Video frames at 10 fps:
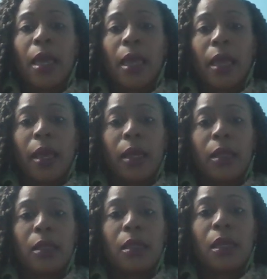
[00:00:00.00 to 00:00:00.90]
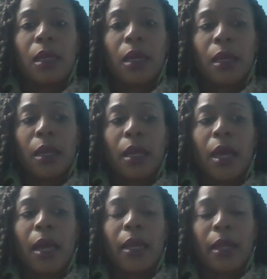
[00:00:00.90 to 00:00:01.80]
And again,
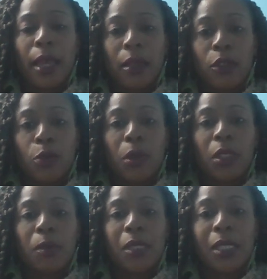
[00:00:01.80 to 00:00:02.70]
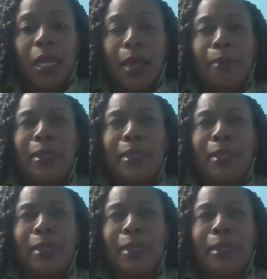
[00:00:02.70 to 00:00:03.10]
God can handle you being upset.